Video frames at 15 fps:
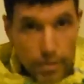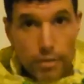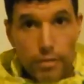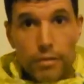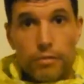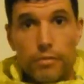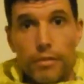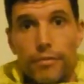
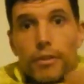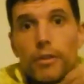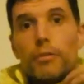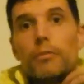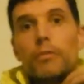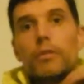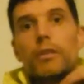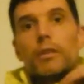doing this
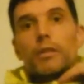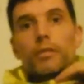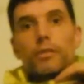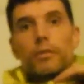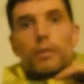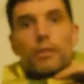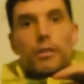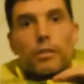review. It's
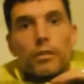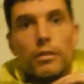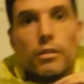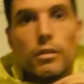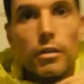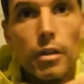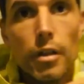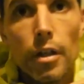gone on
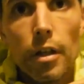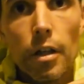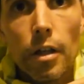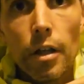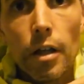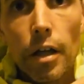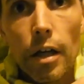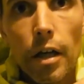
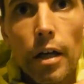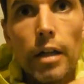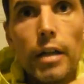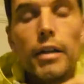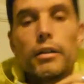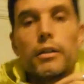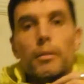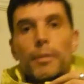a
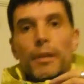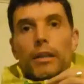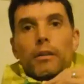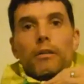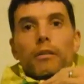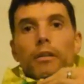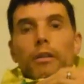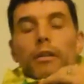little bit
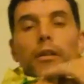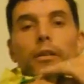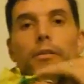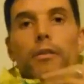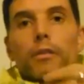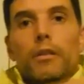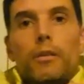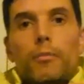longer than I
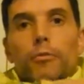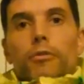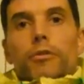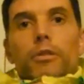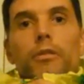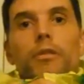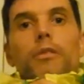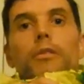thought I would.
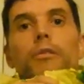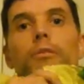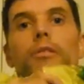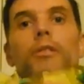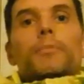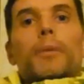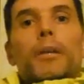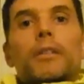I was
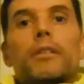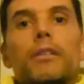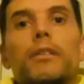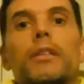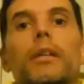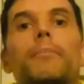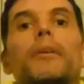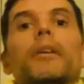expecting a
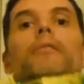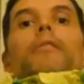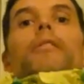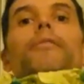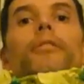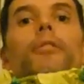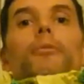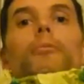10-minute
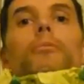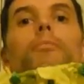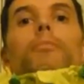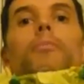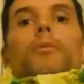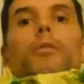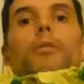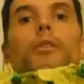review,
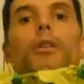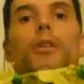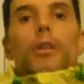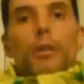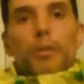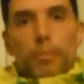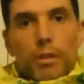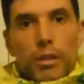
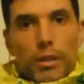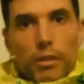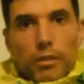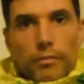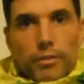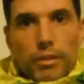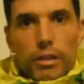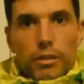but I can
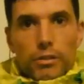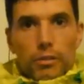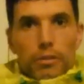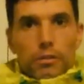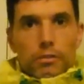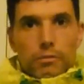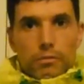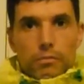obviously
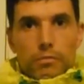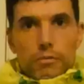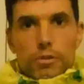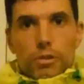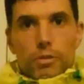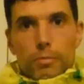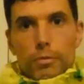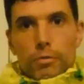talk
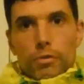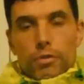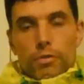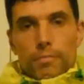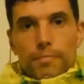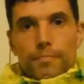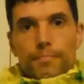too much.